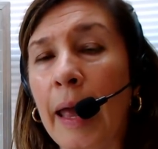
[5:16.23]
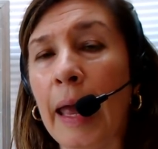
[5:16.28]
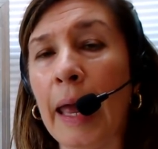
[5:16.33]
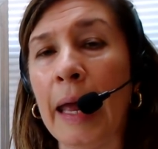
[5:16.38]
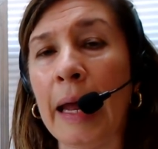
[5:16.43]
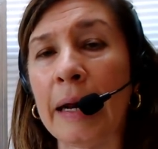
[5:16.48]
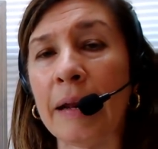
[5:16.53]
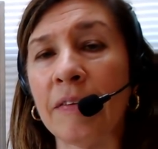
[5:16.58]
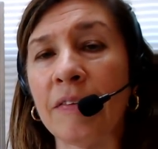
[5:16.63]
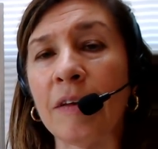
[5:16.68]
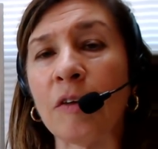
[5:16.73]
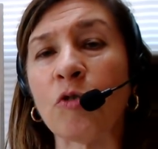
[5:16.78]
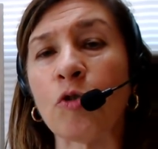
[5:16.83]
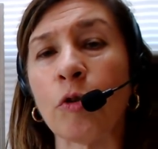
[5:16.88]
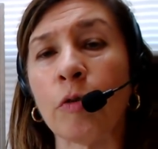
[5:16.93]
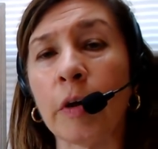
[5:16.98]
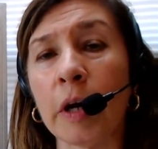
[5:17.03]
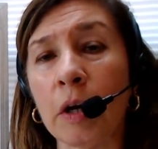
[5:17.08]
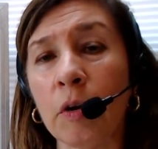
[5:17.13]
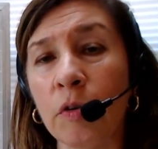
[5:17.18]
And as it
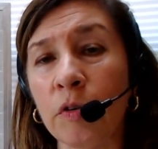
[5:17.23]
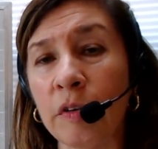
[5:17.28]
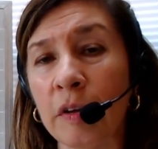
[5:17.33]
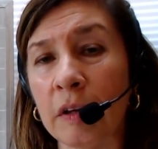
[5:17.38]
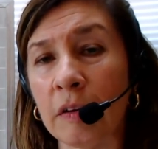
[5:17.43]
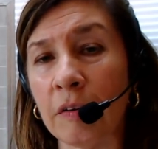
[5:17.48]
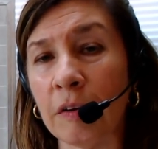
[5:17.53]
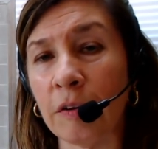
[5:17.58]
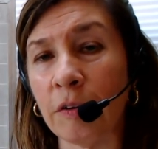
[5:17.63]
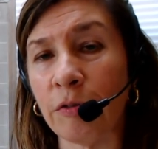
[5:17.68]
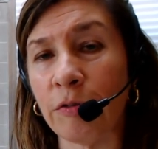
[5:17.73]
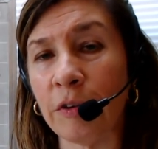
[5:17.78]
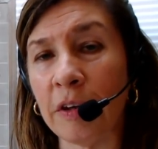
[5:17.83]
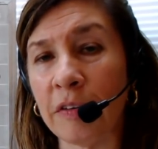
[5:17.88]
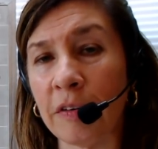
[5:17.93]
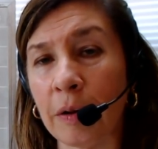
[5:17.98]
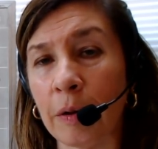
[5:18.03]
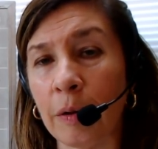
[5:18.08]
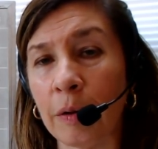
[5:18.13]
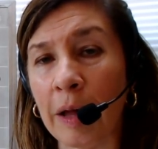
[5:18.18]
trickles into the
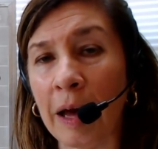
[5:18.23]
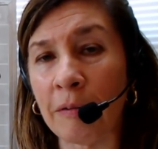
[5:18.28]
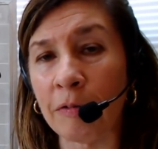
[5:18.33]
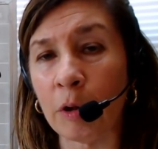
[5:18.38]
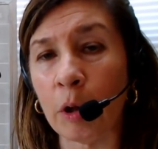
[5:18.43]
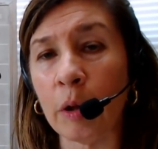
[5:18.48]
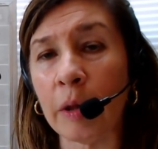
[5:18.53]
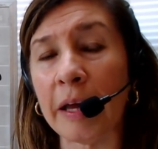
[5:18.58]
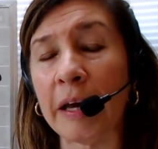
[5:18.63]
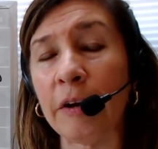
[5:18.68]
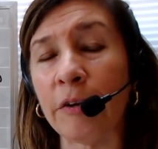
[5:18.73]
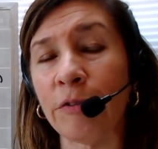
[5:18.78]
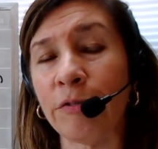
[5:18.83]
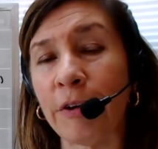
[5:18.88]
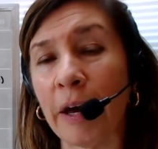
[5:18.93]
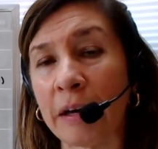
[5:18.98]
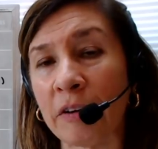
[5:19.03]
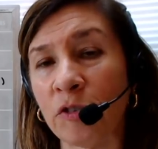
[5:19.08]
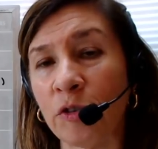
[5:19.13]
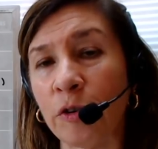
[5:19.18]
physical level, it
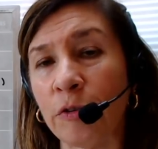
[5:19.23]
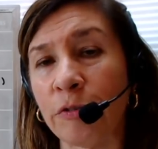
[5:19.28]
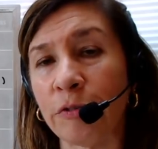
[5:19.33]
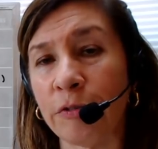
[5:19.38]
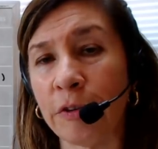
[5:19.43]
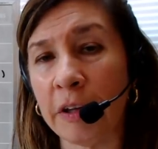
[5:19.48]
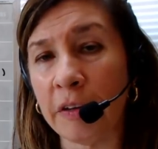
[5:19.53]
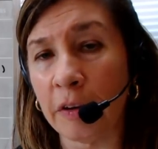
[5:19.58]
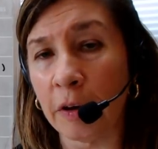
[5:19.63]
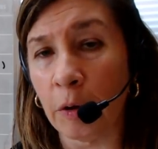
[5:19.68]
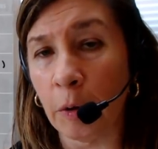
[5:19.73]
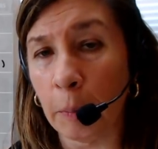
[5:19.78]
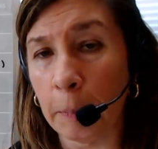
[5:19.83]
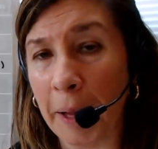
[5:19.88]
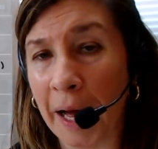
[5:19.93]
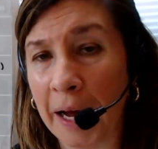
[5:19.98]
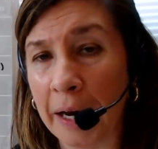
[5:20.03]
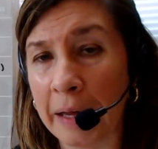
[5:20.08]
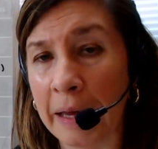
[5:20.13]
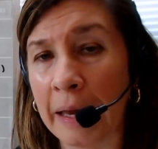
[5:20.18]
affects your physical
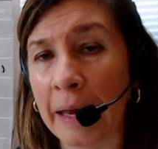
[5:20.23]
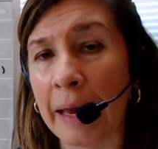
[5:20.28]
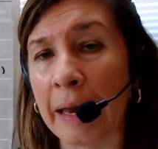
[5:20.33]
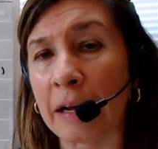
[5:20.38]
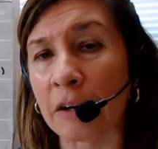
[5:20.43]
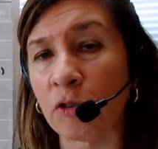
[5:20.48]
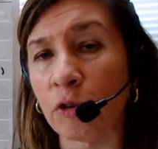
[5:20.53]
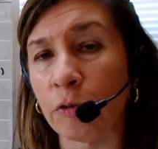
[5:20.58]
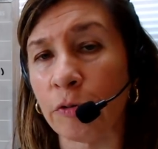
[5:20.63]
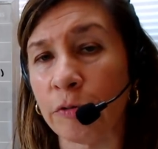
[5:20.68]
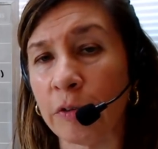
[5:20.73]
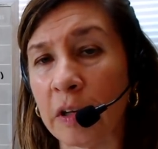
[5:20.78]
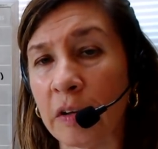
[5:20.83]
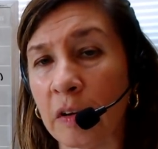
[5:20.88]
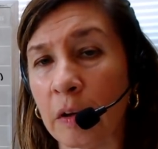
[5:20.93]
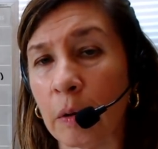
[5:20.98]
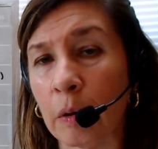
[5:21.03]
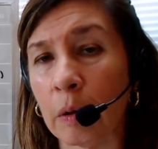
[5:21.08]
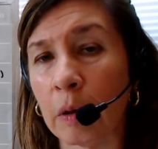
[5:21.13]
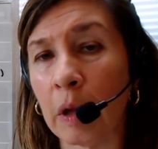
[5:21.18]
body and your
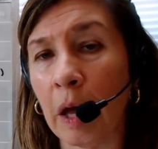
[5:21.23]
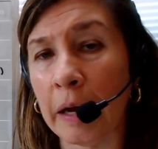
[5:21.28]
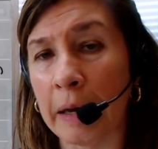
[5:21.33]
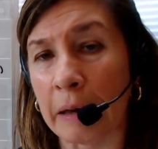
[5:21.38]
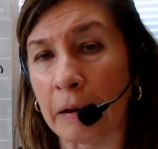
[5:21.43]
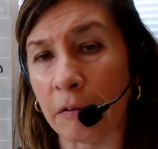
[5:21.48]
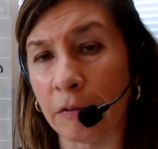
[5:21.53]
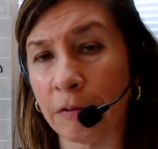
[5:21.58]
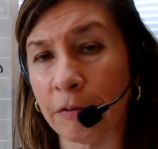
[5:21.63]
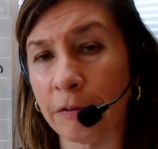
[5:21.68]
physical life.